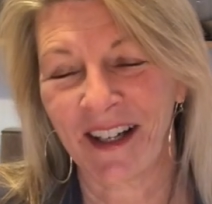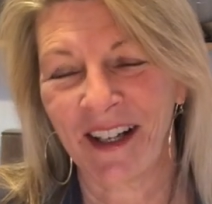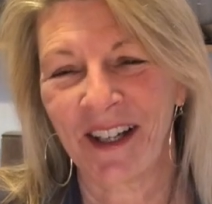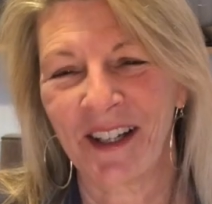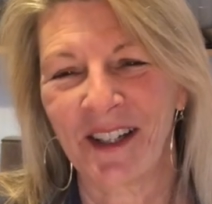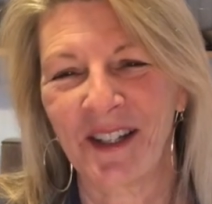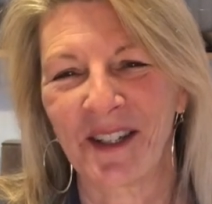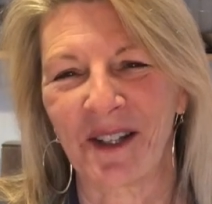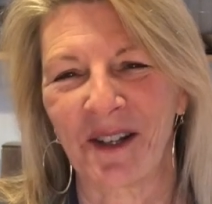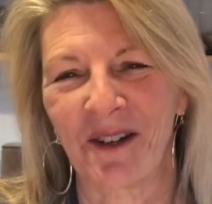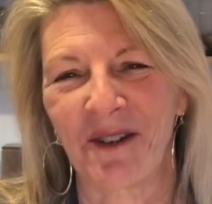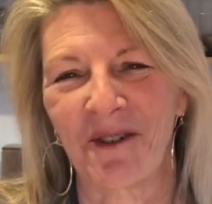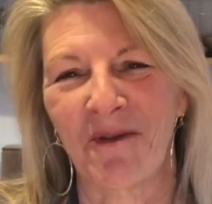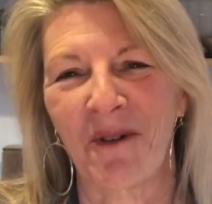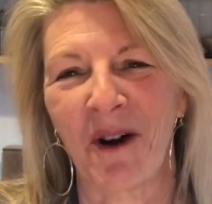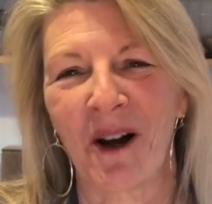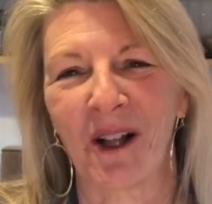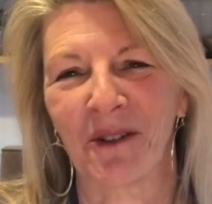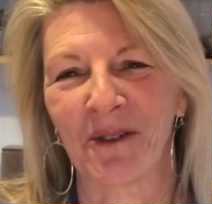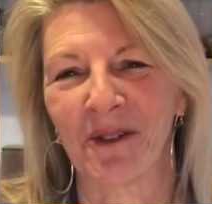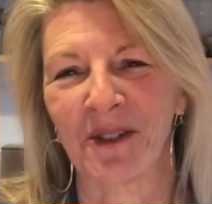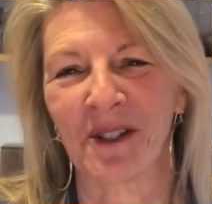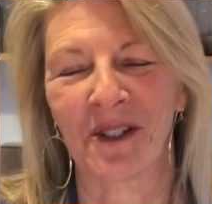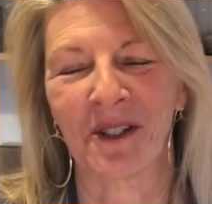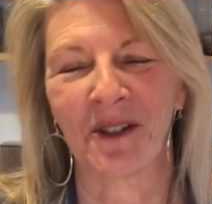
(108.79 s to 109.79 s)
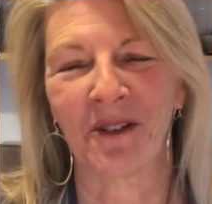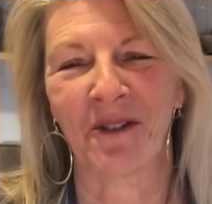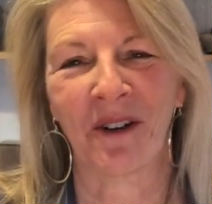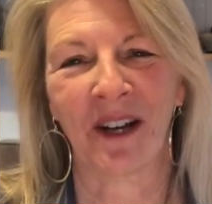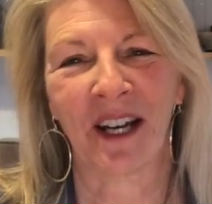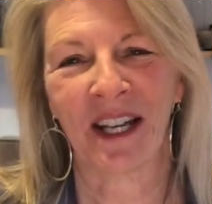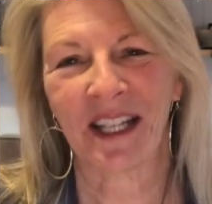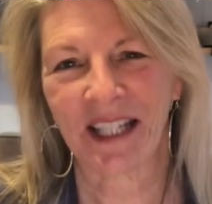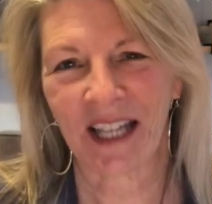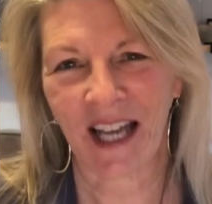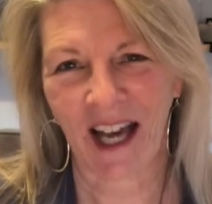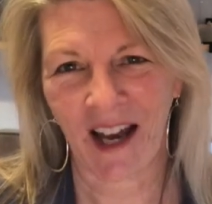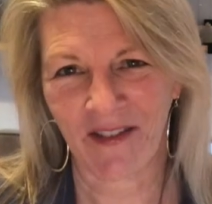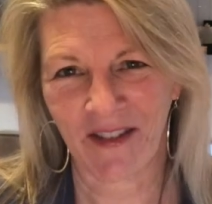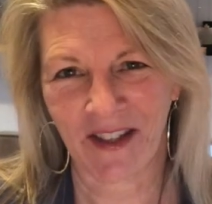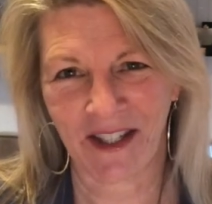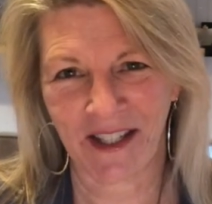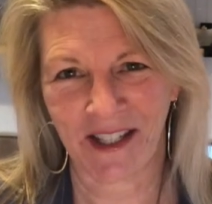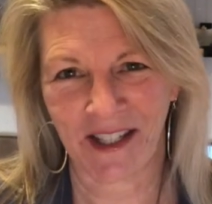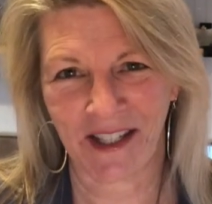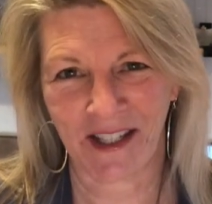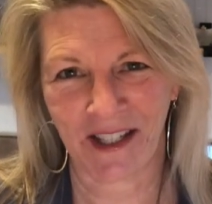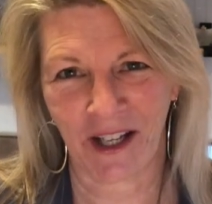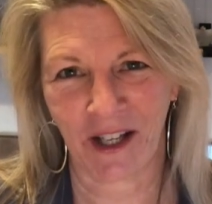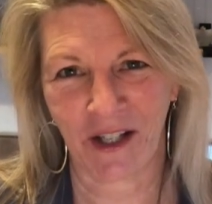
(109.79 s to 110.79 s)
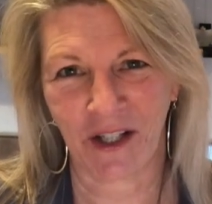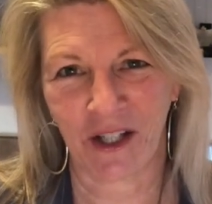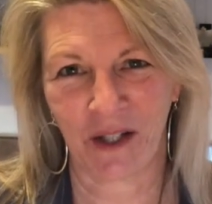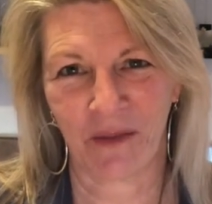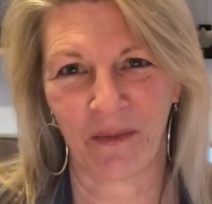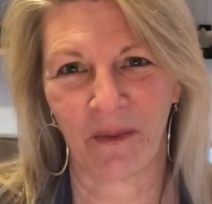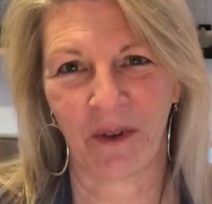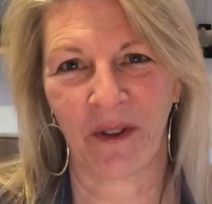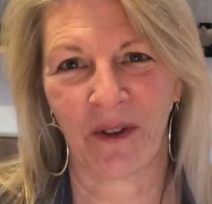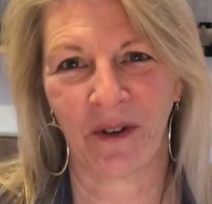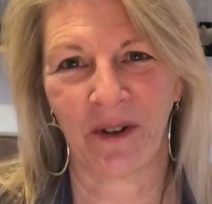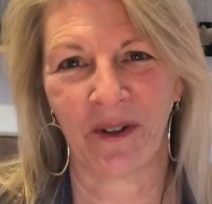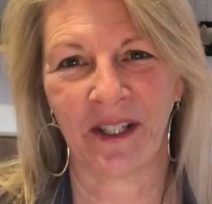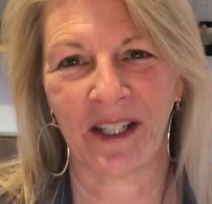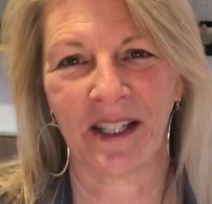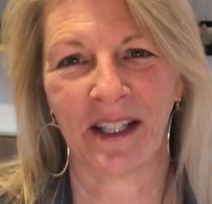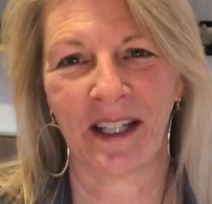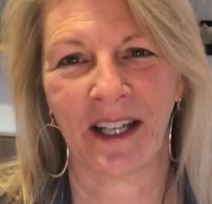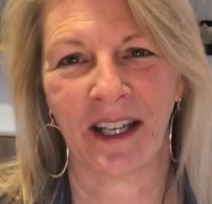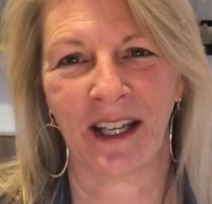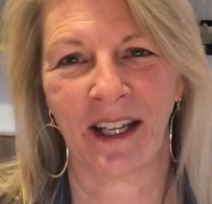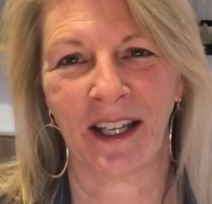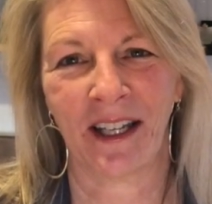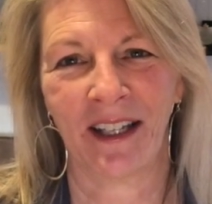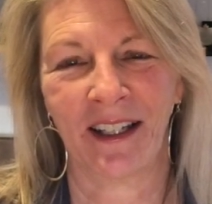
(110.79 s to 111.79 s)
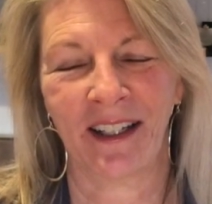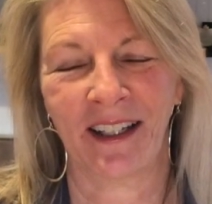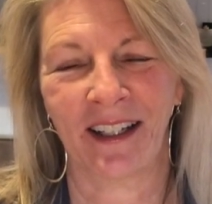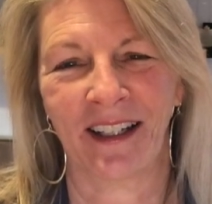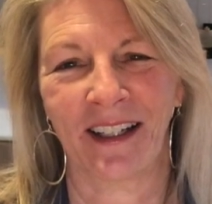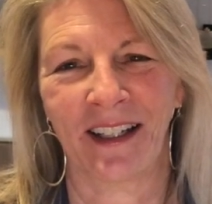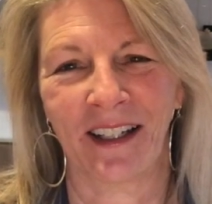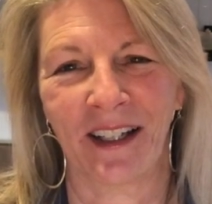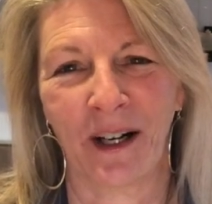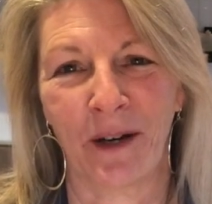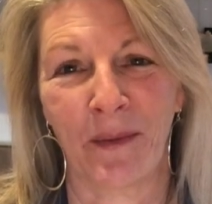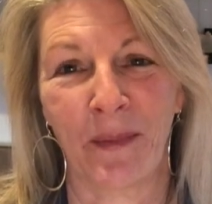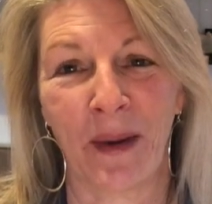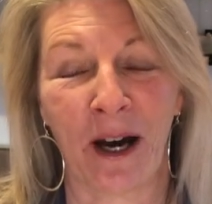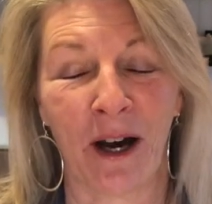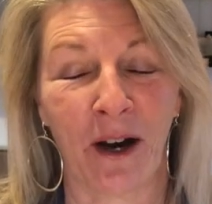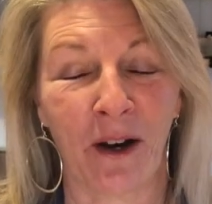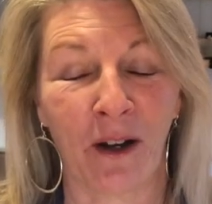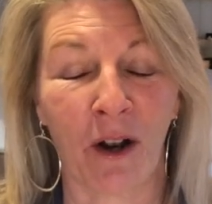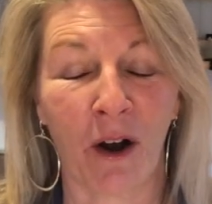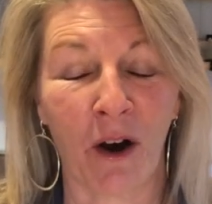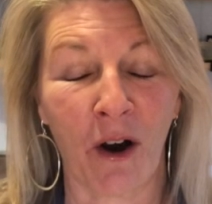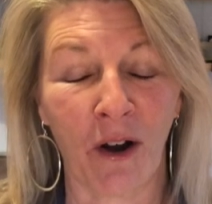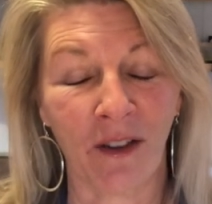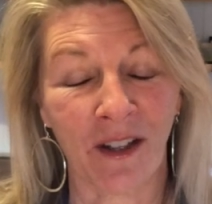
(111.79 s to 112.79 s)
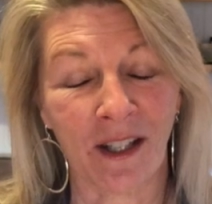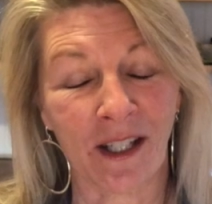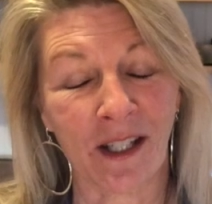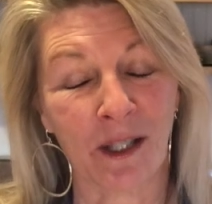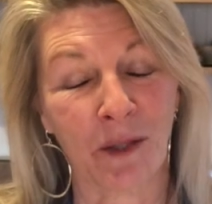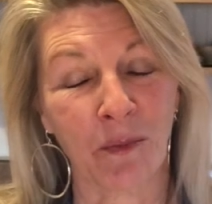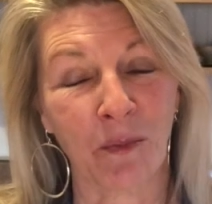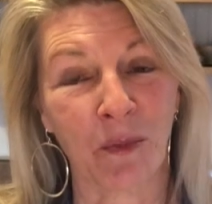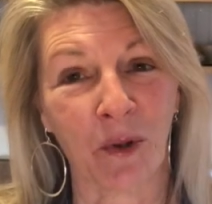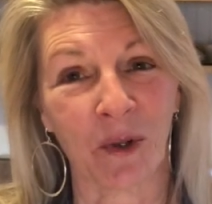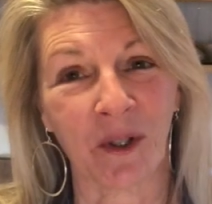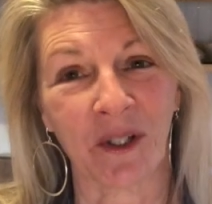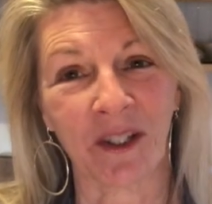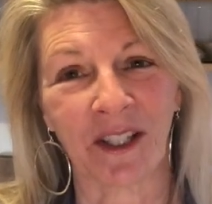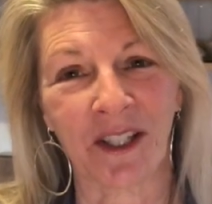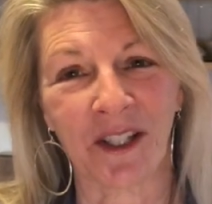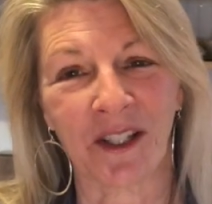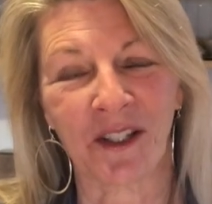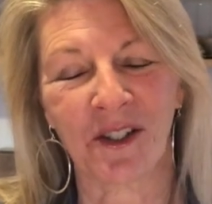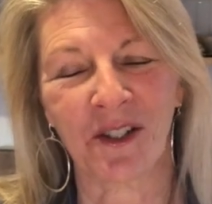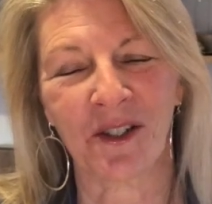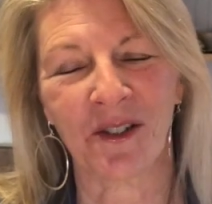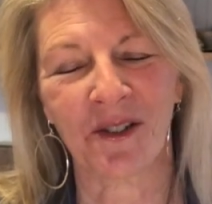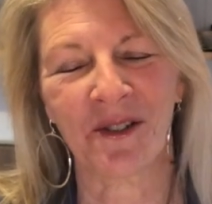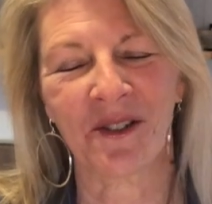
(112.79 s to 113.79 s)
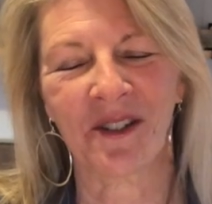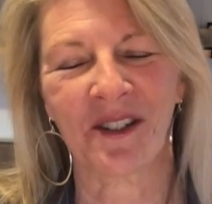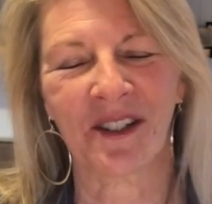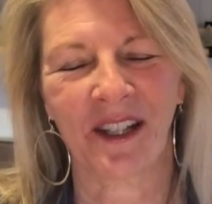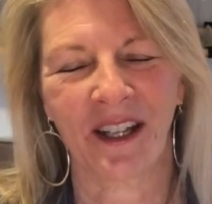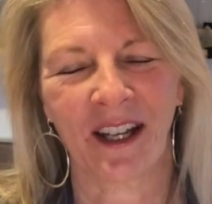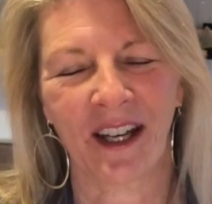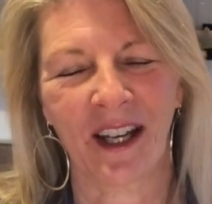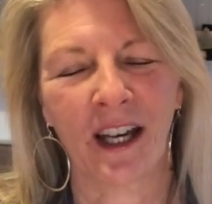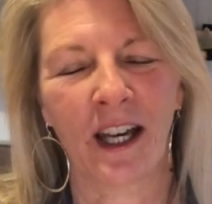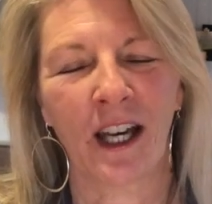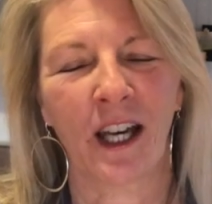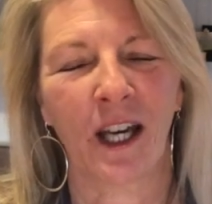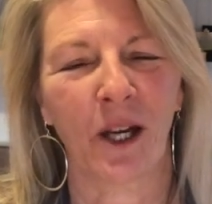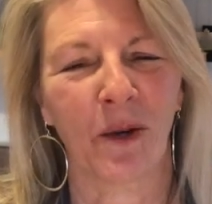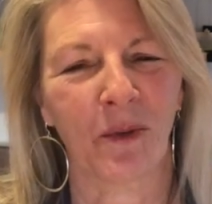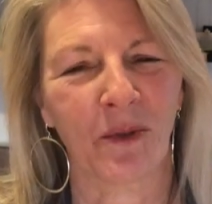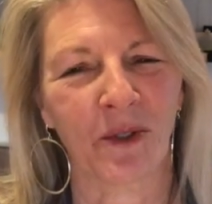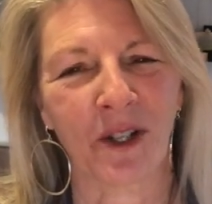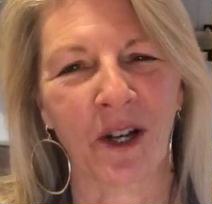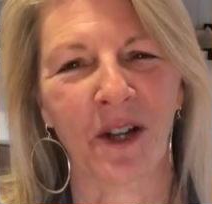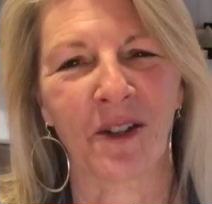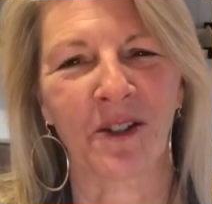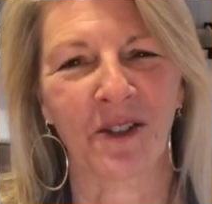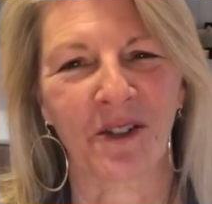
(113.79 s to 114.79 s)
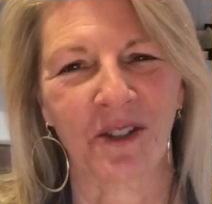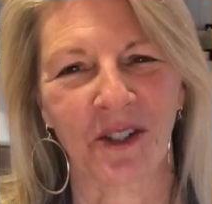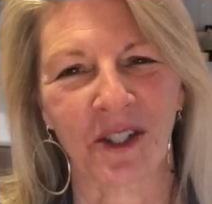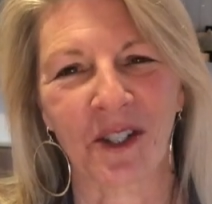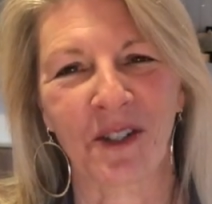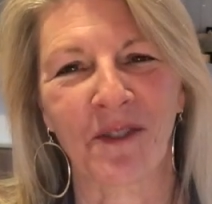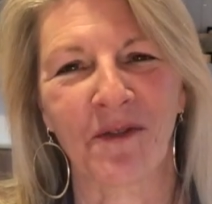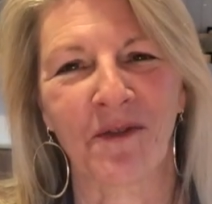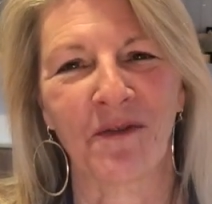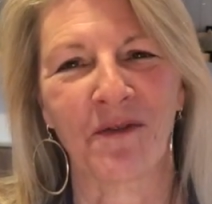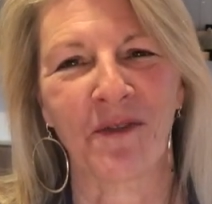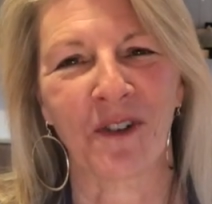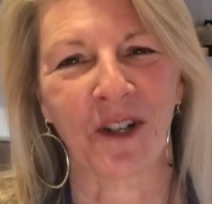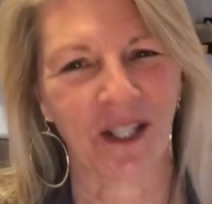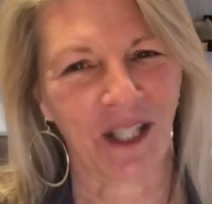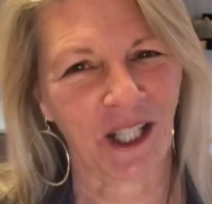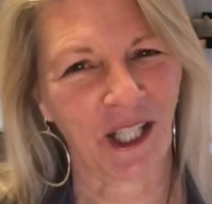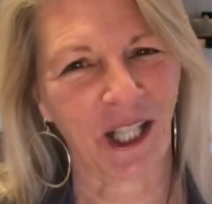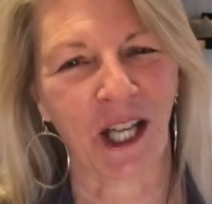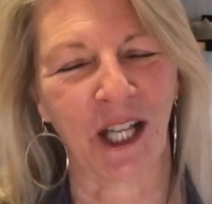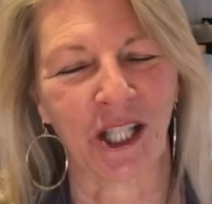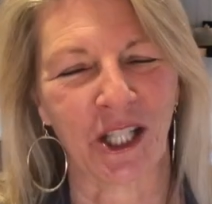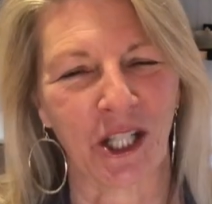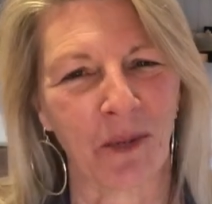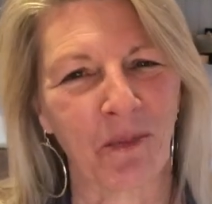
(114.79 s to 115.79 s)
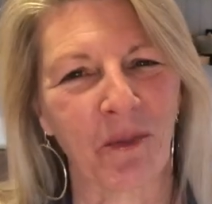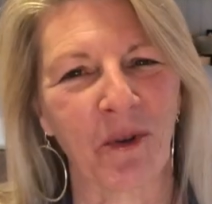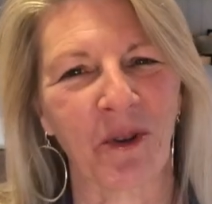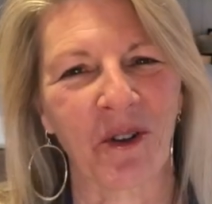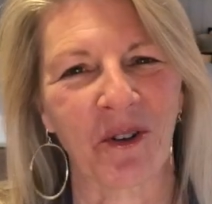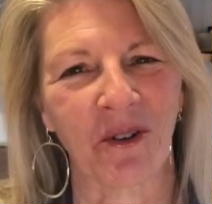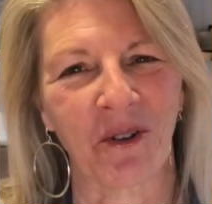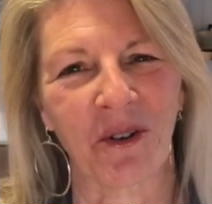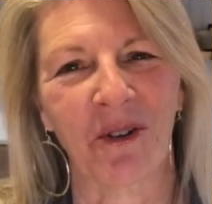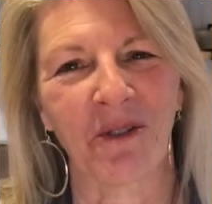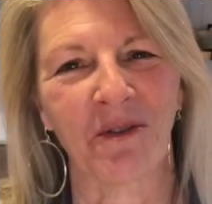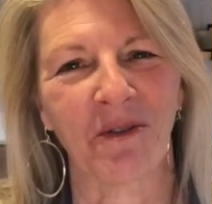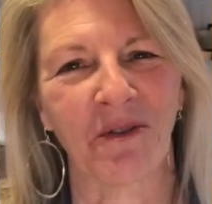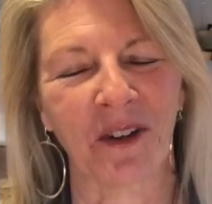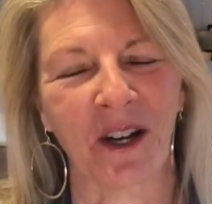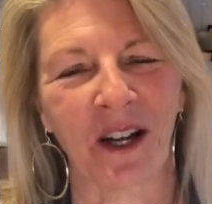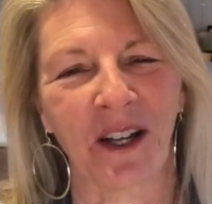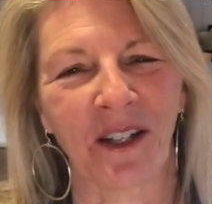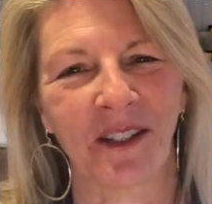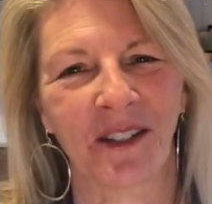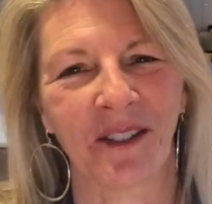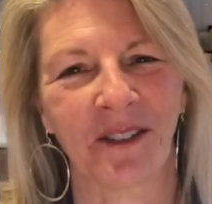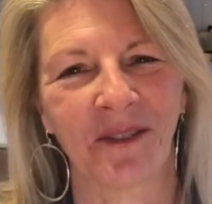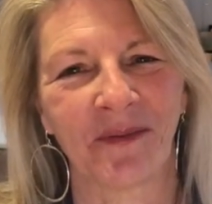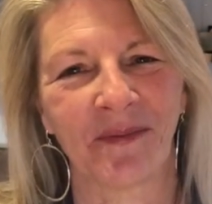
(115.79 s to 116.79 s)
So while it was great to have this discussion with her today about all these important issues, it was also just fun to catch up with an old friend.